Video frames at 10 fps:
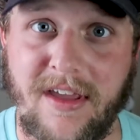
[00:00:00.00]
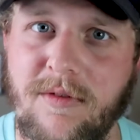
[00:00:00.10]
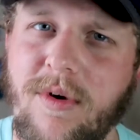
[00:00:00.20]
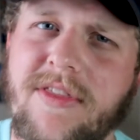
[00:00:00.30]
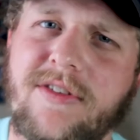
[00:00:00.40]

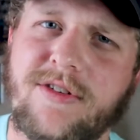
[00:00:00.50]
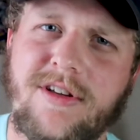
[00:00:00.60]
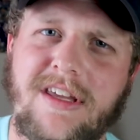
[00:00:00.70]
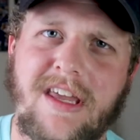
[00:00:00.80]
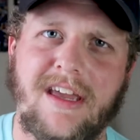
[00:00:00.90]
and what this
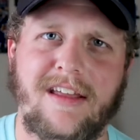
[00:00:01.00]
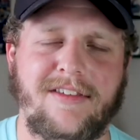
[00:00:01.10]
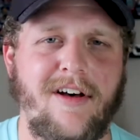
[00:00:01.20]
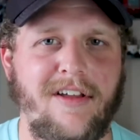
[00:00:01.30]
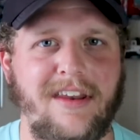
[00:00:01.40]
cookie is,
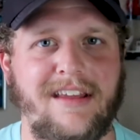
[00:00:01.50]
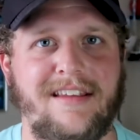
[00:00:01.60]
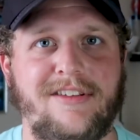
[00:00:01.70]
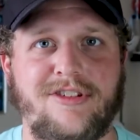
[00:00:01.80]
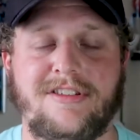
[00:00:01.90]
all it
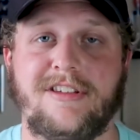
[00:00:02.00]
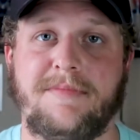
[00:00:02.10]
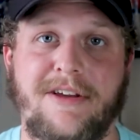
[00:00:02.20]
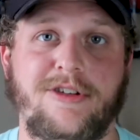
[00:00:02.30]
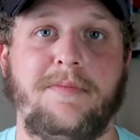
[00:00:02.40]
is just a
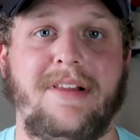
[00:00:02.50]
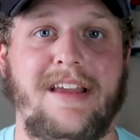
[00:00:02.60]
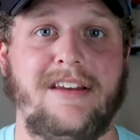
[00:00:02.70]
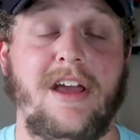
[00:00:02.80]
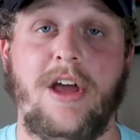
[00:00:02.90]
special blend